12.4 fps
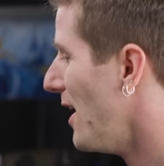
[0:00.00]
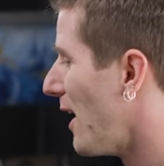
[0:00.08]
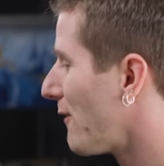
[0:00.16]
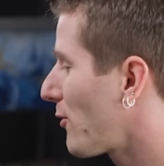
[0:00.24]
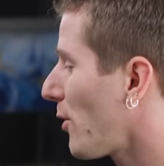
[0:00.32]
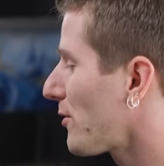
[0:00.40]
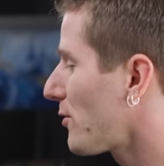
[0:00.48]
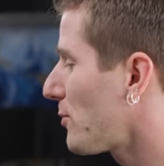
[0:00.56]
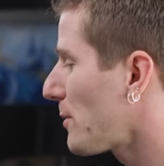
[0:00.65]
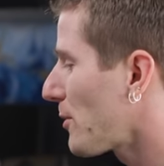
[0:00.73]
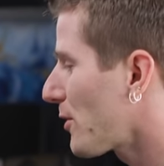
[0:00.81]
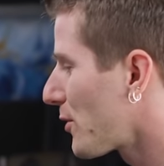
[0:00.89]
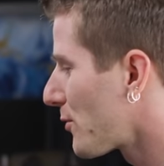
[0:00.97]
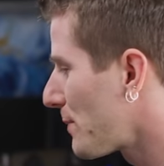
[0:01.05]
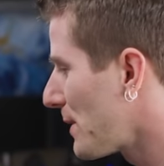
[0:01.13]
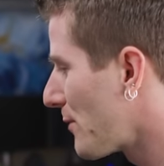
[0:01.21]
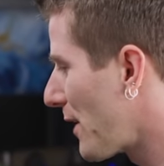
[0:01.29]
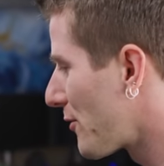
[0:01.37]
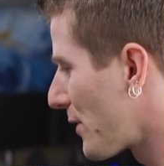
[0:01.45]
Of course, if we were gonna
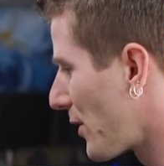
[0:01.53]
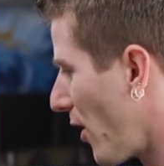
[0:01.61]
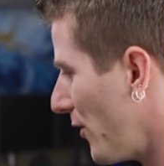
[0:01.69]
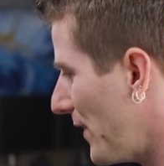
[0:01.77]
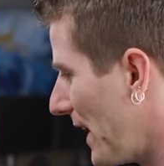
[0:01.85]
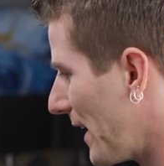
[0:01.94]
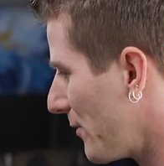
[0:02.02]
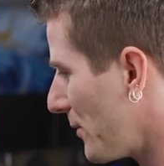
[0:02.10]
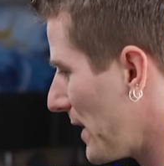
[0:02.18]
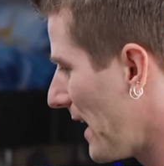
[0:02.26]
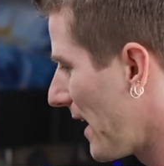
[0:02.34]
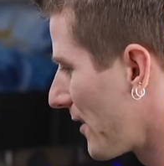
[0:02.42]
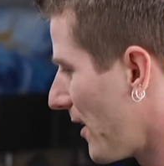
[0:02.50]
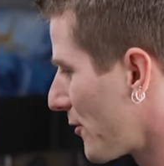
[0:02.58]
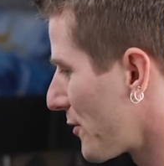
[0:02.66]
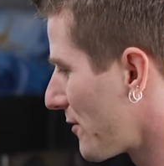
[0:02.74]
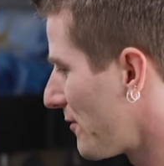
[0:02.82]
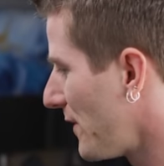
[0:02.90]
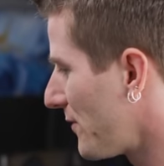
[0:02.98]
be rendering all day and we had one
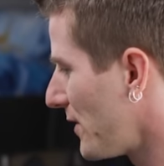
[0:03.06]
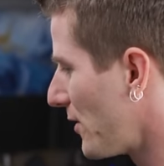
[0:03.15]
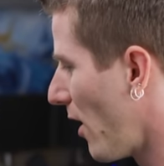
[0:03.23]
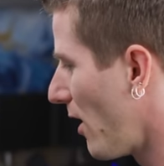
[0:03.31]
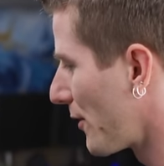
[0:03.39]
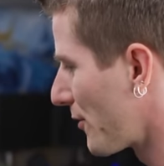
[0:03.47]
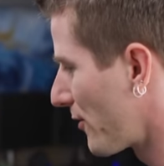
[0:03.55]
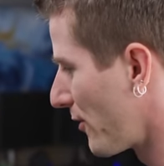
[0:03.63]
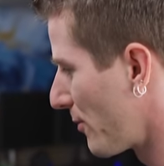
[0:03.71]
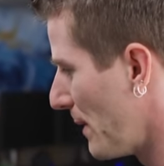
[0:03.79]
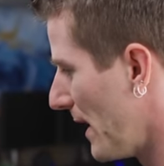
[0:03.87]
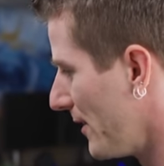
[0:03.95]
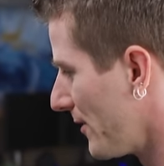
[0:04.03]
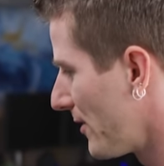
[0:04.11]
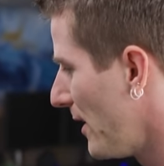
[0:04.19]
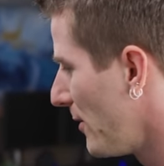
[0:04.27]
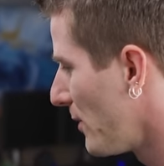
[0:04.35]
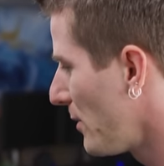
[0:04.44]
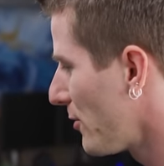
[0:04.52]
hundred fifty dollars to spend,
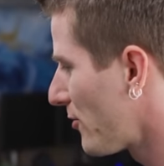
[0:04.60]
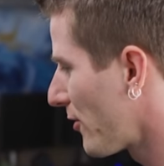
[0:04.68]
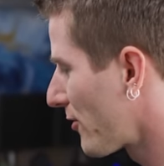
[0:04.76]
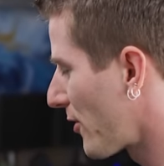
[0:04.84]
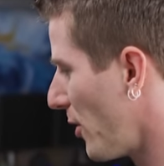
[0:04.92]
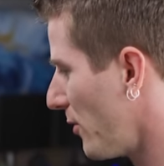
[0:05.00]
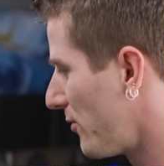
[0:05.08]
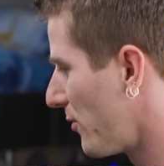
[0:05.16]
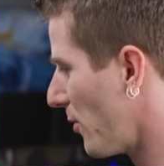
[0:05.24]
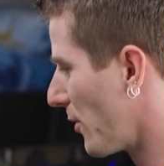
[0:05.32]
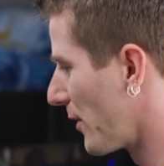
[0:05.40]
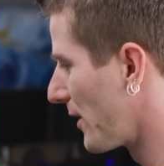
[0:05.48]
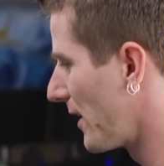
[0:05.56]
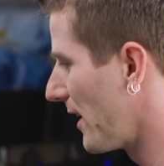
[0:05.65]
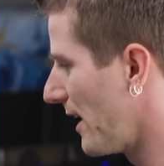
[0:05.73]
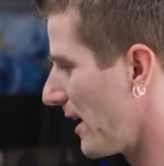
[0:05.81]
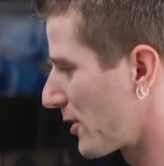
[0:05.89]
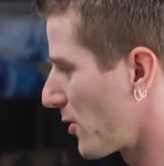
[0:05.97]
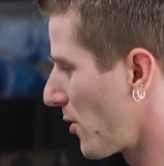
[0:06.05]
we would just go for
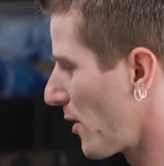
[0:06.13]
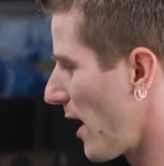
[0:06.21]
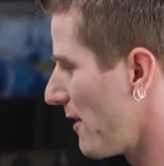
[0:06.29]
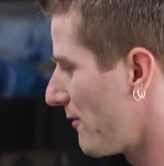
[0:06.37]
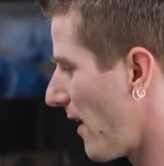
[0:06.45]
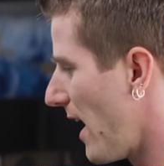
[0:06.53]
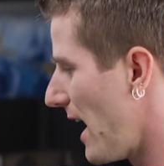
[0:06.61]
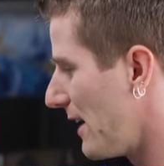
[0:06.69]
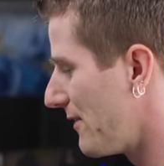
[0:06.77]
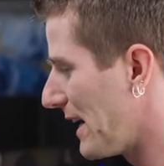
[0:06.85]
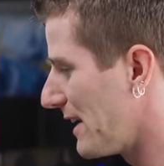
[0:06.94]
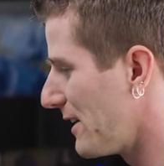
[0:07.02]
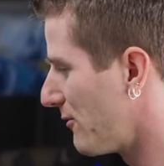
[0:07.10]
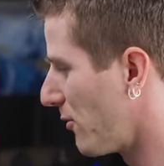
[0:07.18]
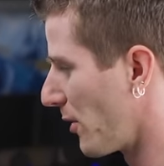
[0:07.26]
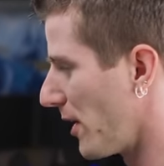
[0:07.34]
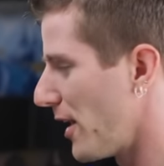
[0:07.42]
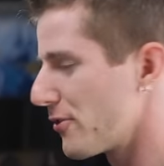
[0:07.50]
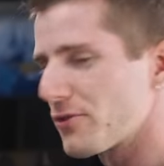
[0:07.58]
a Core i five
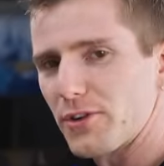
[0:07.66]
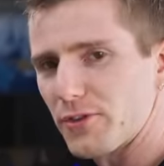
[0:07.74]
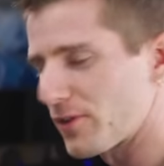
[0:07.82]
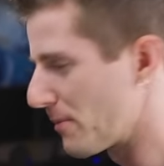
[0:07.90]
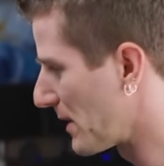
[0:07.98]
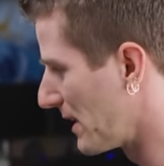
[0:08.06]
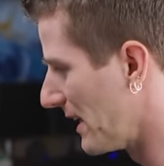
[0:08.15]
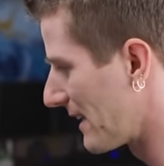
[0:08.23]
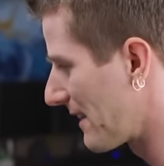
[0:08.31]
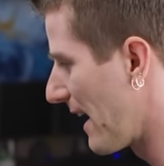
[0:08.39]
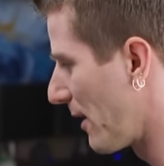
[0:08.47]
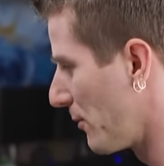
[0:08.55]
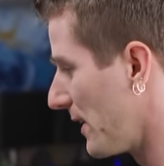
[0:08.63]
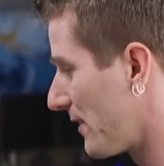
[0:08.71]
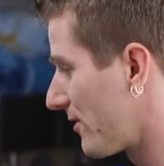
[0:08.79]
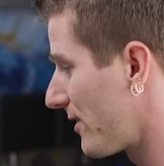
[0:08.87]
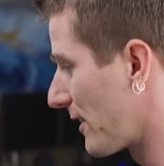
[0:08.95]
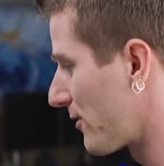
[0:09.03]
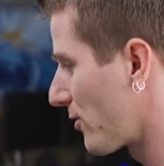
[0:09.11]
eighty-four hundred or something like that with
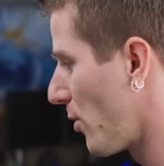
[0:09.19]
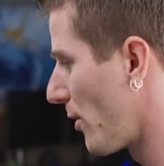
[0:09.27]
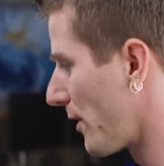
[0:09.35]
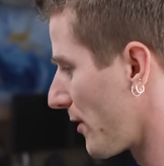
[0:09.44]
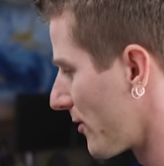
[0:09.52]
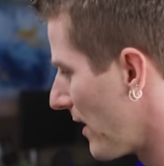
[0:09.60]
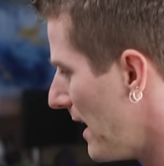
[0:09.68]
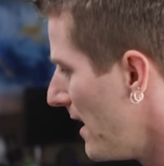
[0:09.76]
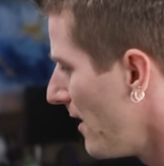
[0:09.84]
six cores.